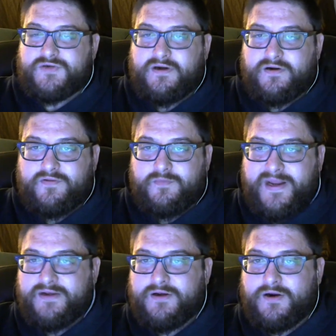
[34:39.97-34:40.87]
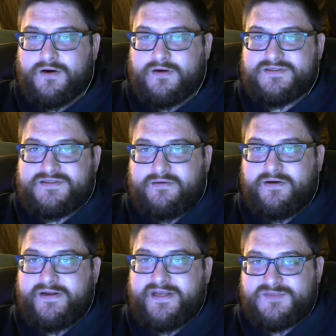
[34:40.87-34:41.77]
right, onto the main card, still
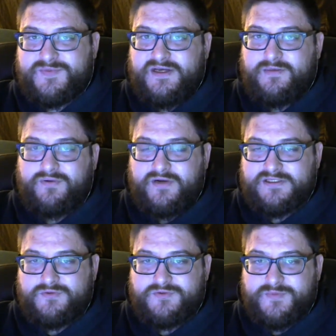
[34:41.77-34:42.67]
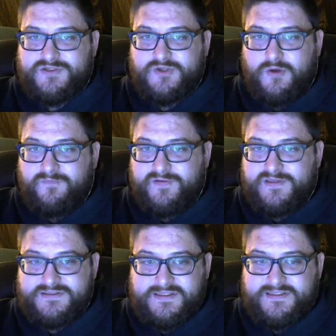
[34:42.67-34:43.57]
on ESPN Plus, which means hopefully
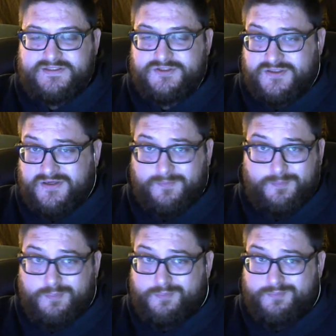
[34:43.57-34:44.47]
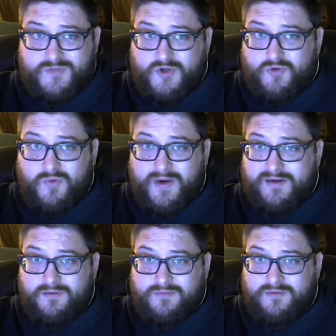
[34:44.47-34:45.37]
this thing's just going to
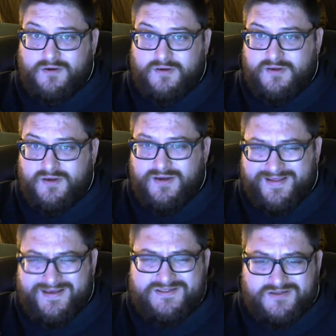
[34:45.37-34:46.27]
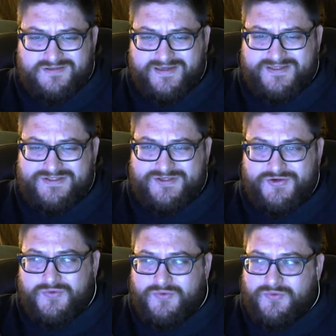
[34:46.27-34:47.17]
crank along. I think it starts at like
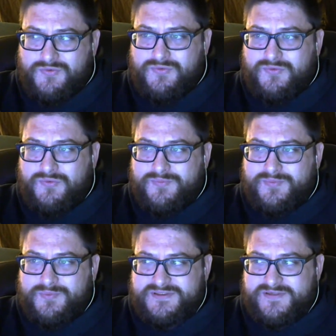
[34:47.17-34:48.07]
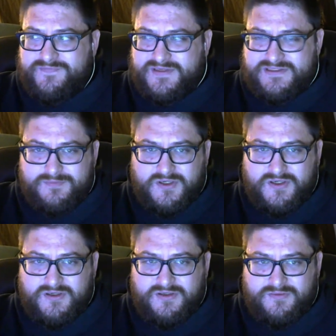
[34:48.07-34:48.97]
2 Pacific
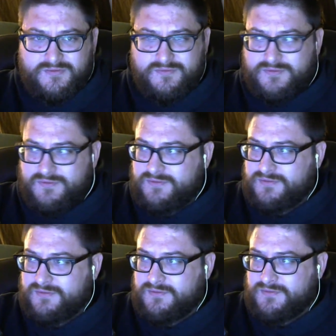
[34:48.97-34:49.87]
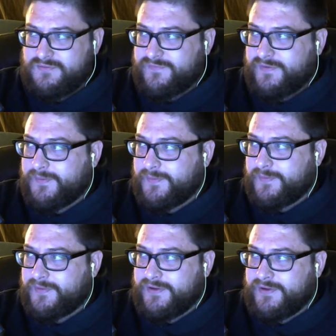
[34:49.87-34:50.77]
tomorrow, if I remember
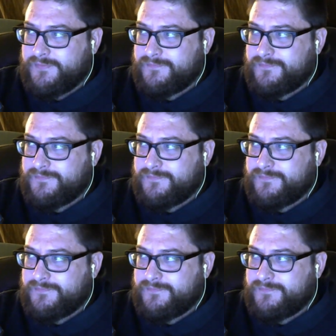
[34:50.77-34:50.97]
right.